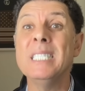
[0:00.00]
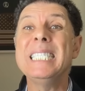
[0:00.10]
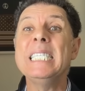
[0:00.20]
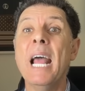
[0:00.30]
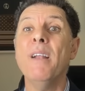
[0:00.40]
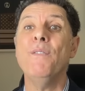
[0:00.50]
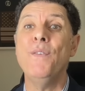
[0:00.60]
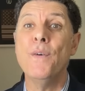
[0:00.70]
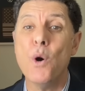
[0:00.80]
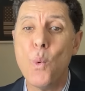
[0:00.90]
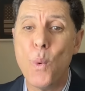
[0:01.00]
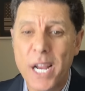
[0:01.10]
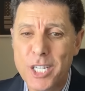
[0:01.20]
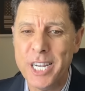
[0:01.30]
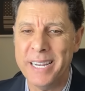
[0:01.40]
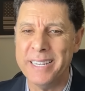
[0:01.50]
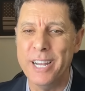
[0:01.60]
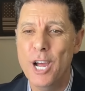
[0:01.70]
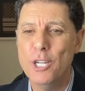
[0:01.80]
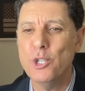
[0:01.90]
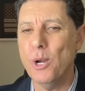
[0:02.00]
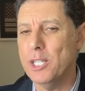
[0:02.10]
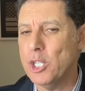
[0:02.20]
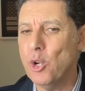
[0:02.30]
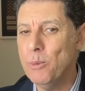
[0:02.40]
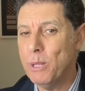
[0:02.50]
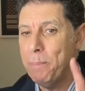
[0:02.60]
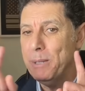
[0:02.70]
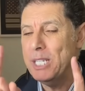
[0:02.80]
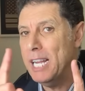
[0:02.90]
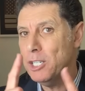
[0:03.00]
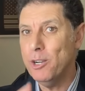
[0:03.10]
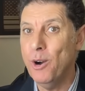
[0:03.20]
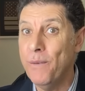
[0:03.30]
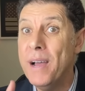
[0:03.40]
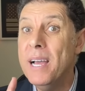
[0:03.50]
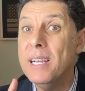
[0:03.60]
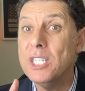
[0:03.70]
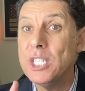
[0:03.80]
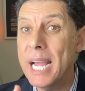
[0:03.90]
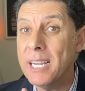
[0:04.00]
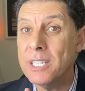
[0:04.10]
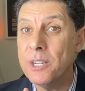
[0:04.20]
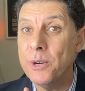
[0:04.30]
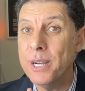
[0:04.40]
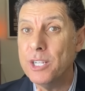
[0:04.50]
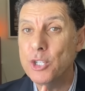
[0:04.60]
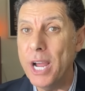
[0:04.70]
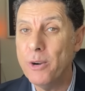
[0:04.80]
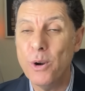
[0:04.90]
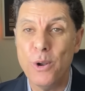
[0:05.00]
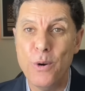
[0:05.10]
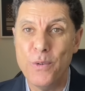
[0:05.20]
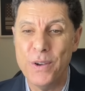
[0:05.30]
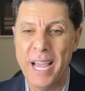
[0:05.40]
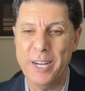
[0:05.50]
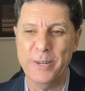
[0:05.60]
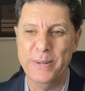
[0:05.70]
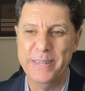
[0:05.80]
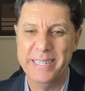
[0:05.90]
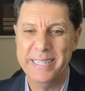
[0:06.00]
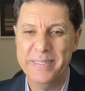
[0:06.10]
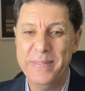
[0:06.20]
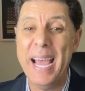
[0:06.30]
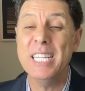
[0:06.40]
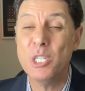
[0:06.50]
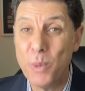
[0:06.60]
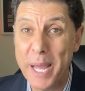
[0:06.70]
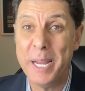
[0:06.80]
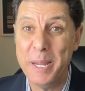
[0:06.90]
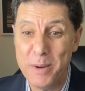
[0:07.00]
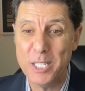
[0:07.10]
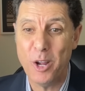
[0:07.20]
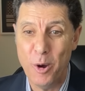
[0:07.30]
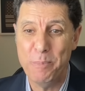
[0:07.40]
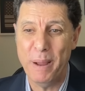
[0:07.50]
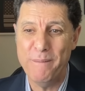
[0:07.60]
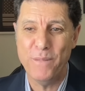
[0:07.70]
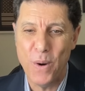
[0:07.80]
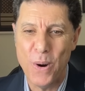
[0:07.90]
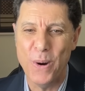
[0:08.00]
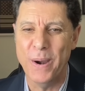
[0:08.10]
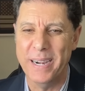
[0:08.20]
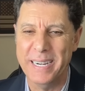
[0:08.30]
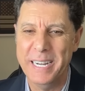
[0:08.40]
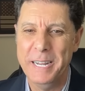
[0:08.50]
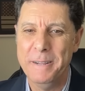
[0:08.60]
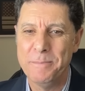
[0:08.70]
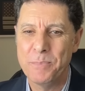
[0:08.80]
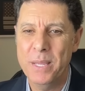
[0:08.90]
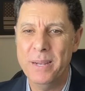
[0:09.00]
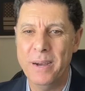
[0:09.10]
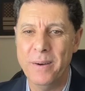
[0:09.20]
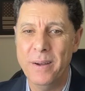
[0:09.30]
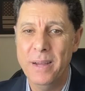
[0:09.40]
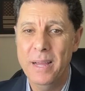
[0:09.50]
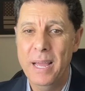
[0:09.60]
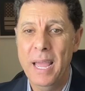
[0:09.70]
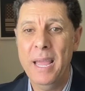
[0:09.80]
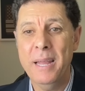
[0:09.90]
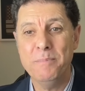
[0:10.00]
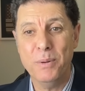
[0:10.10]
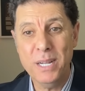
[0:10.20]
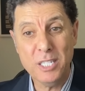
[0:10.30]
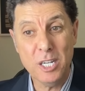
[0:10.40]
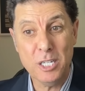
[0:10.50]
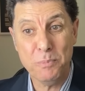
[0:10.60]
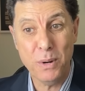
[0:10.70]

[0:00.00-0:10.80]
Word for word: self-wishing to assume the position of Secretary General of NATO. That's what he was hoping for, you know. And British